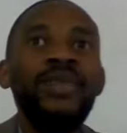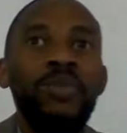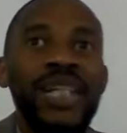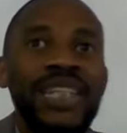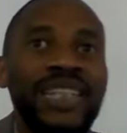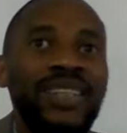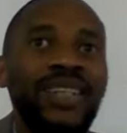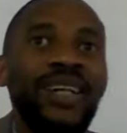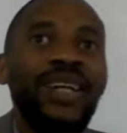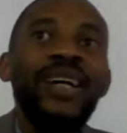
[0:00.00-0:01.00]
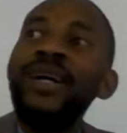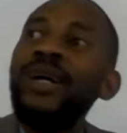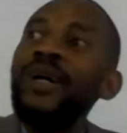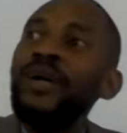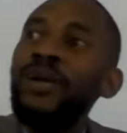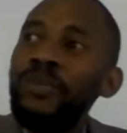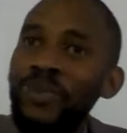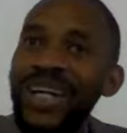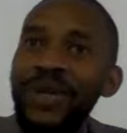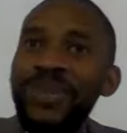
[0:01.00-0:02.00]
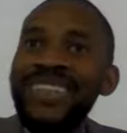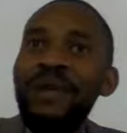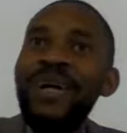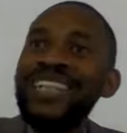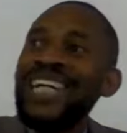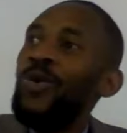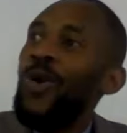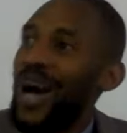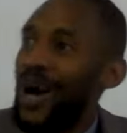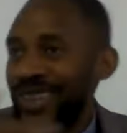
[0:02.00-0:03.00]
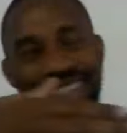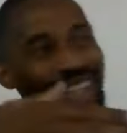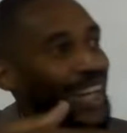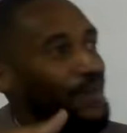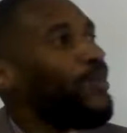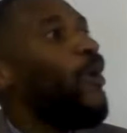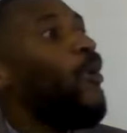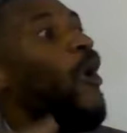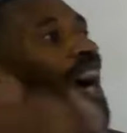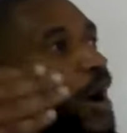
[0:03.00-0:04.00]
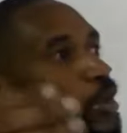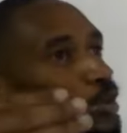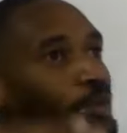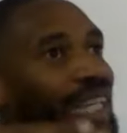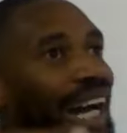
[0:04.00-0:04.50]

please take your pajamas and walk out there. And people walk out from